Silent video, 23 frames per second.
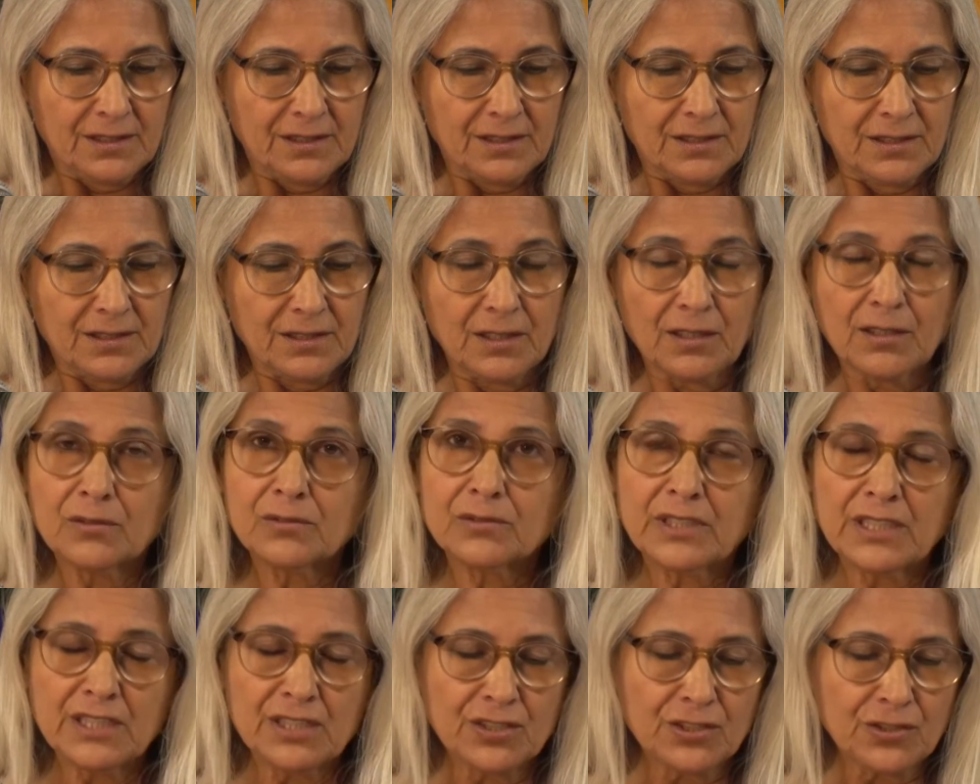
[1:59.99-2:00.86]
So
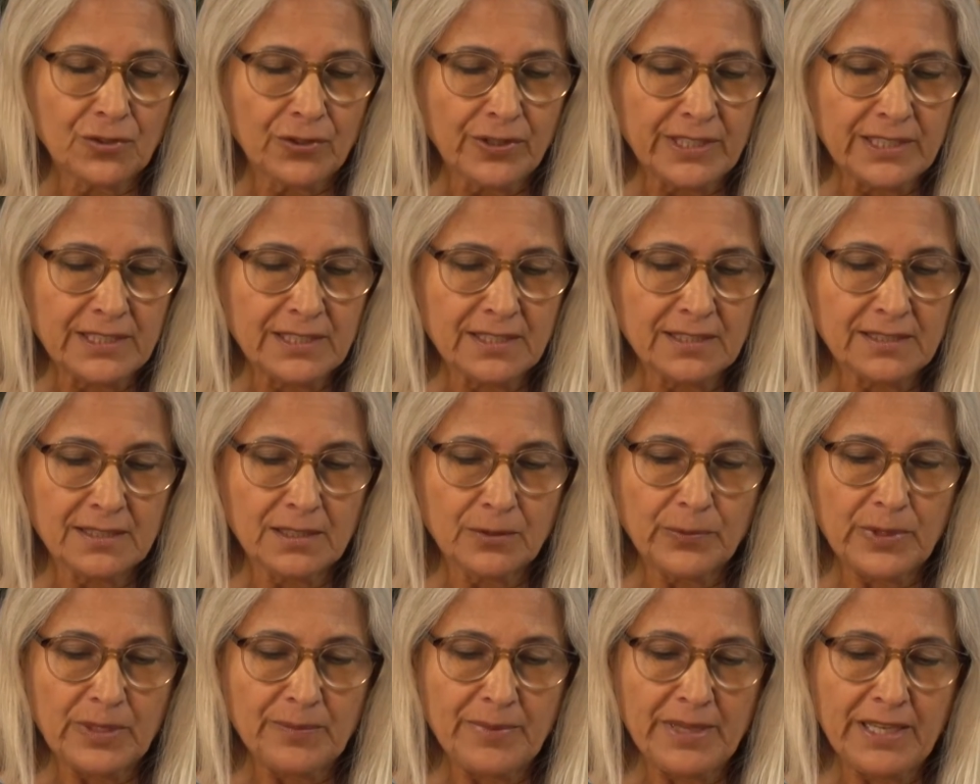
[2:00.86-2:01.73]
these choices
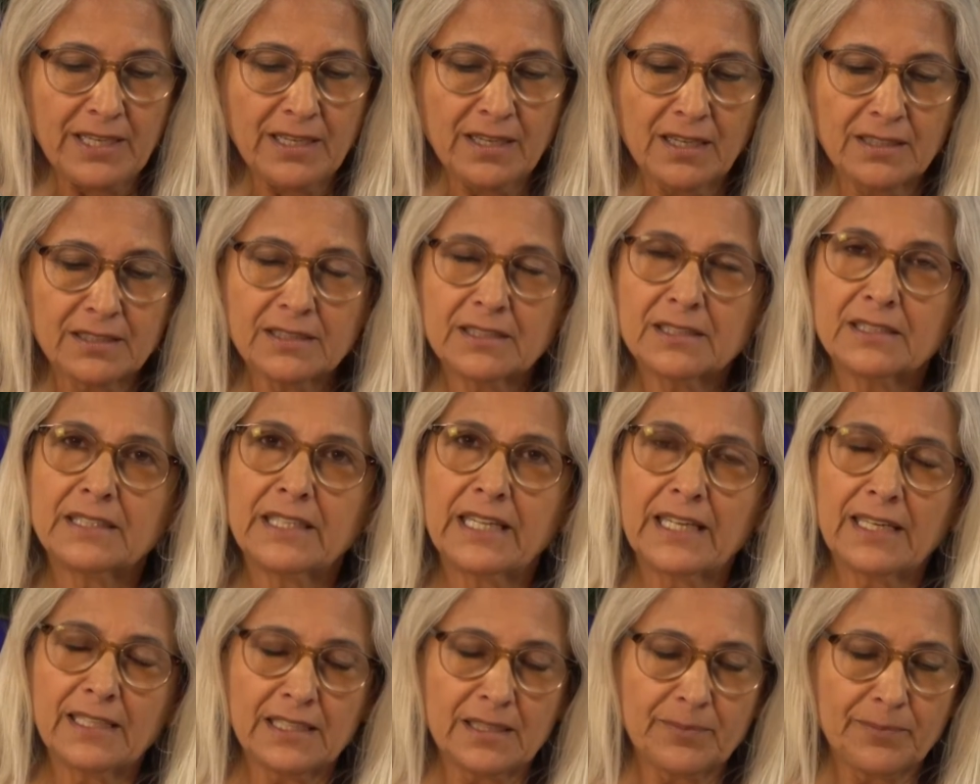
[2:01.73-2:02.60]
that we make on a
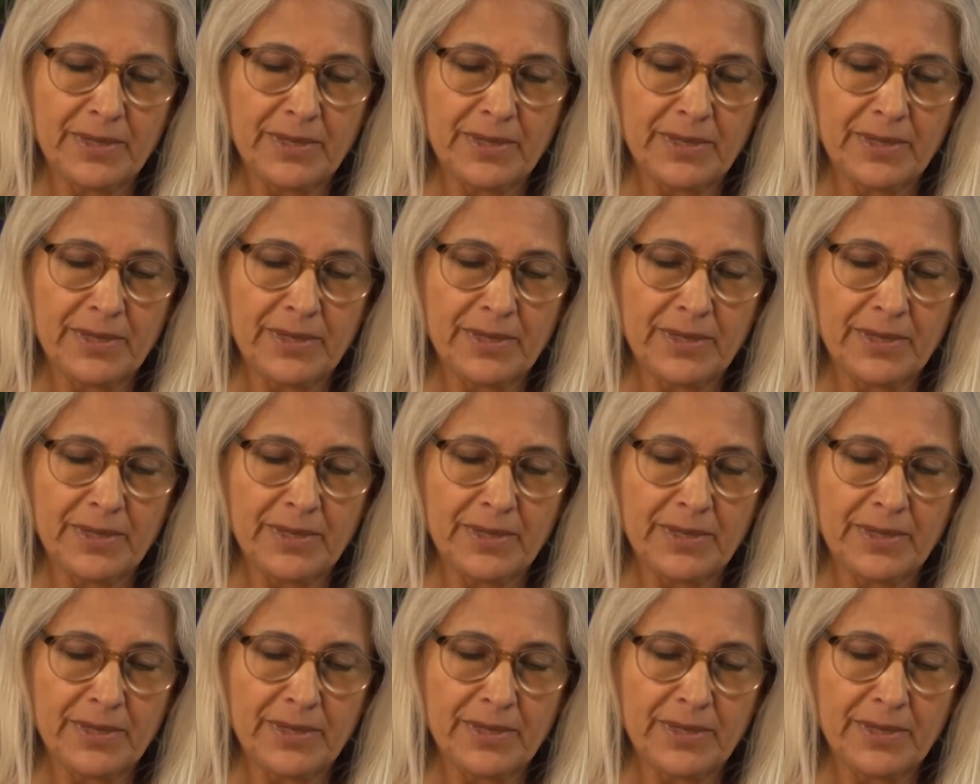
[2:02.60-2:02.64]
daily